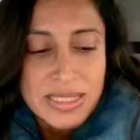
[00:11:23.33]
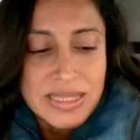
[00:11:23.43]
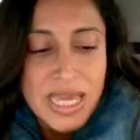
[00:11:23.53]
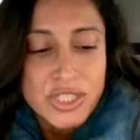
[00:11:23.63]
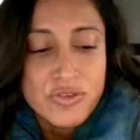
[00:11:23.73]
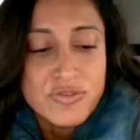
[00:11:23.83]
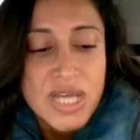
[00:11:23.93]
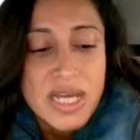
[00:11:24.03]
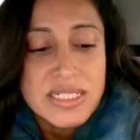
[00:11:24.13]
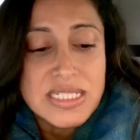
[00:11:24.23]
that you've
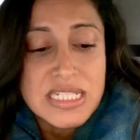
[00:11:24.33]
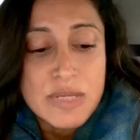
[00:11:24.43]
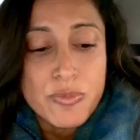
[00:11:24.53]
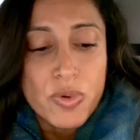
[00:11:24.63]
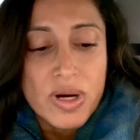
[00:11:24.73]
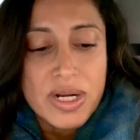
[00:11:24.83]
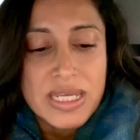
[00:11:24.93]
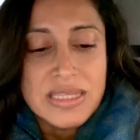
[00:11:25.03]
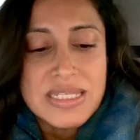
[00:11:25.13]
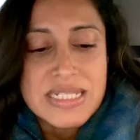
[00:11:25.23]
done deep work
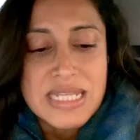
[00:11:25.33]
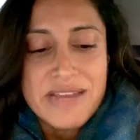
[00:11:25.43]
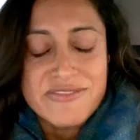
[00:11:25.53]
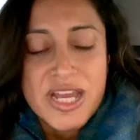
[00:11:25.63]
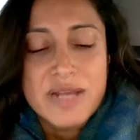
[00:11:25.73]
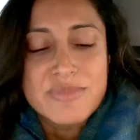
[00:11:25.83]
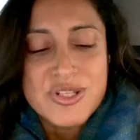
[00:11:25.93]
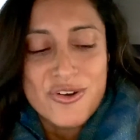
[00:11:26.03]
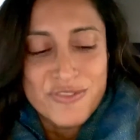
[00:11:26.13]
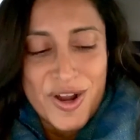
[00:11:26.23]
in this lifetime
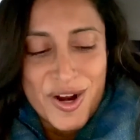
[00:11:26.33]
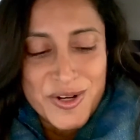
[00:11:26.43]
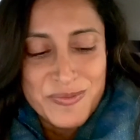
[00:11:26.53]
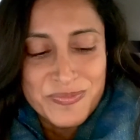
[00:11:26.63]
so far.